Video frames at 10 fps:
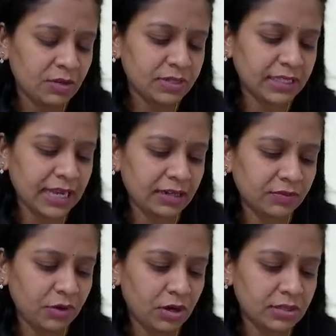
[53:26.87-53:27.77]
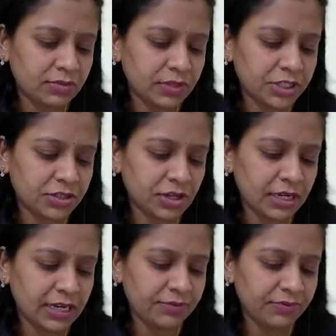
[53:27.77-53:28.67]
Using that wax which is
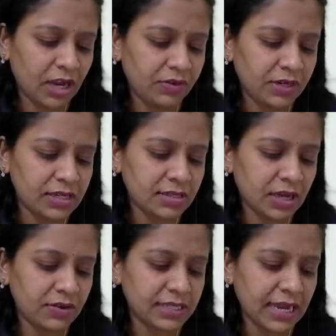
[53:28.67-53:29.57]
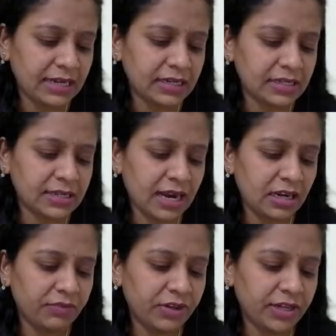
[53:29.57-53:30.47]
on leaf nowadays, our scientists
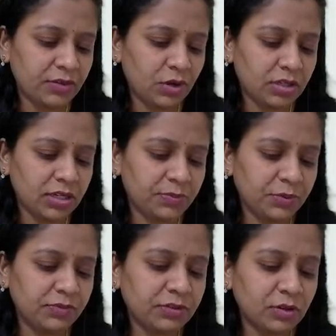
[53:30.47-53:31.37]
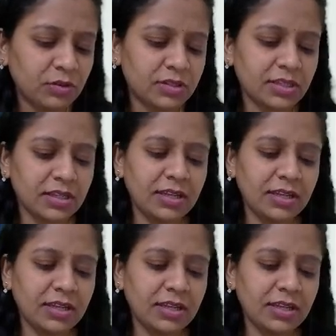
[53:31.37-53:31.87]
had invented waterproof clothes.